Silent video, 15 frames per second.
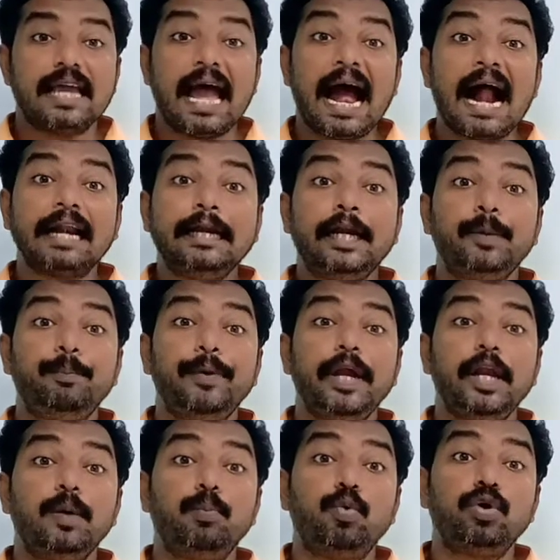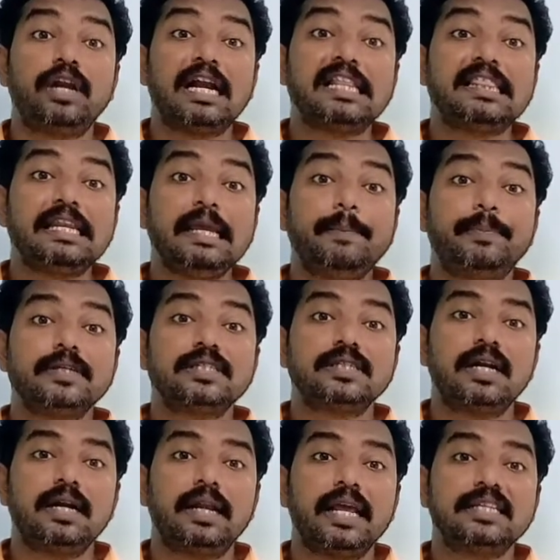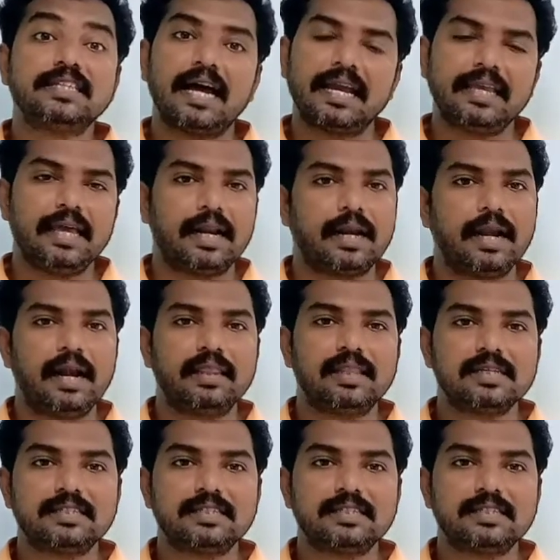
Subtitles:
Had it been put at 3% higher rate,